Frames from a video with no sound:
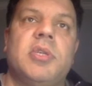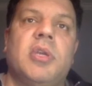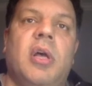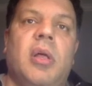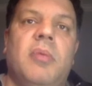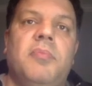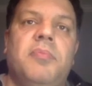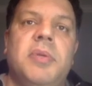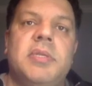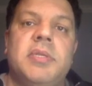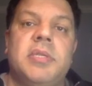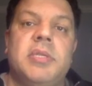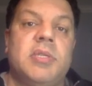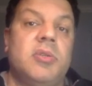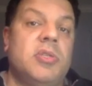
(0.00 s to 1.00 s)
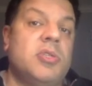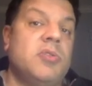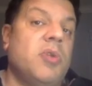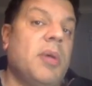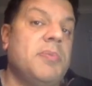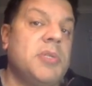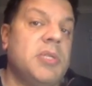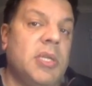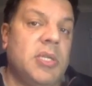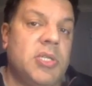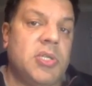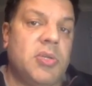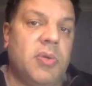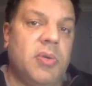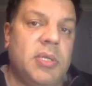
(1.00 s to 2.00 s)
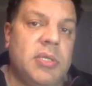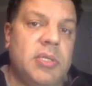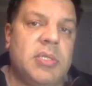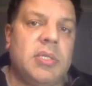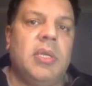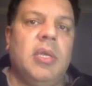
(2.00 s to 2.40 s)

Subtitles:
called business disruption insurance,